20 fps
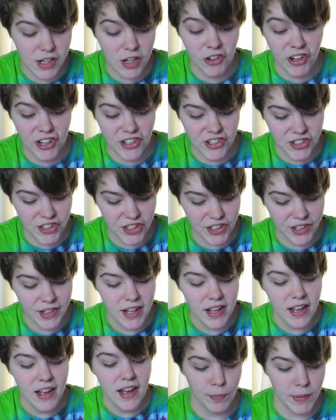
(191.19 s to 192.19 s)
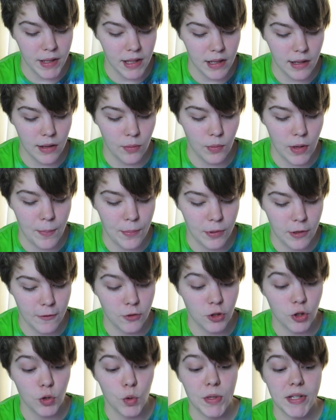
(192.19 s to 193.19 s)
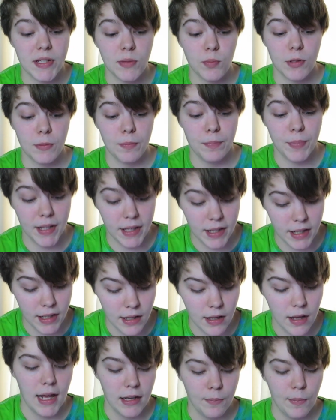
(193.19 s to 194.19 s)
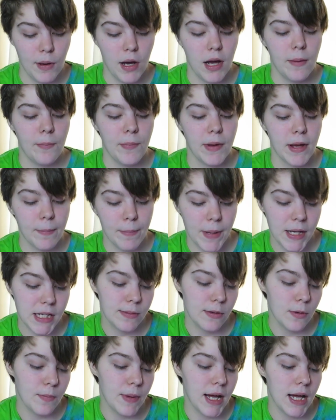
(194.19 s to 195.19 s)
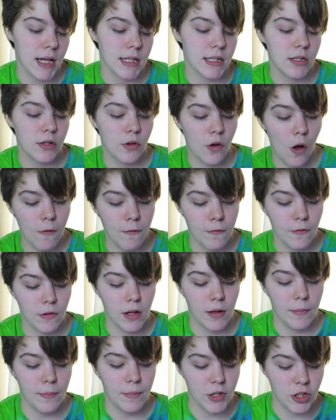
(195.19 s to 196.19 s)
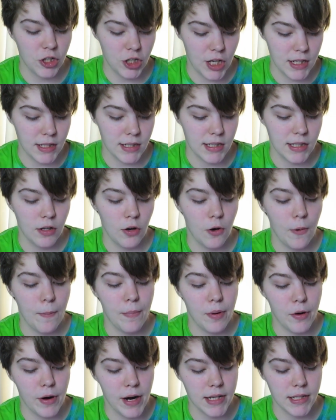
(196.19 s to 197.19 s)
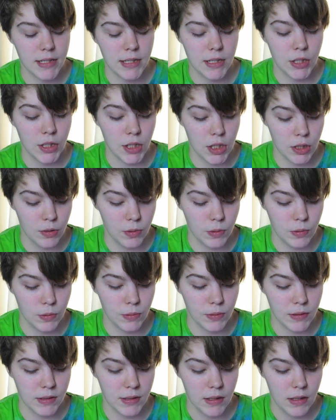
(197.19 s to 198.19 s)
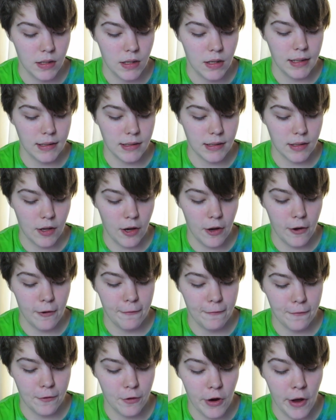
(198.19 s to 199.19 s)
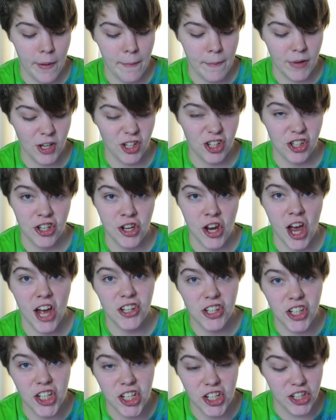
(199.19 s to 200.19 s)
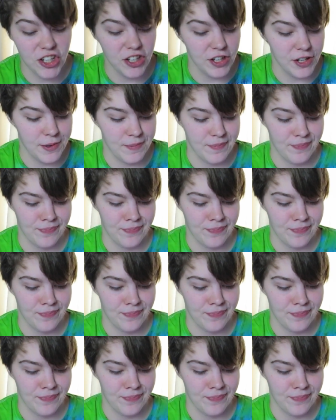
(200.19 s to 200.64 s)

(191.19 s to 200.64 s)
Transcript: crazy. Your melee weapon of choice would be lead piping, baseball bat, golf club, machete, or brass knuckles. Let's go for a machete!